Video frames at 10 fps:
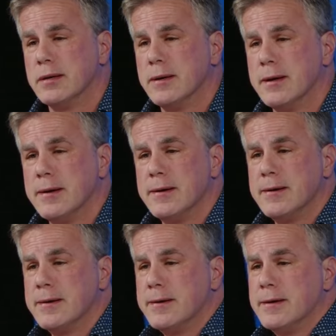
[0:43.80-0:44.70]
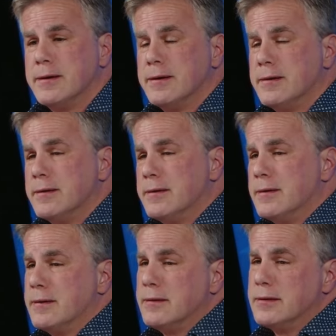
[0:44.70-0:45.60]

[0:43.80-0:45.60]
(silence)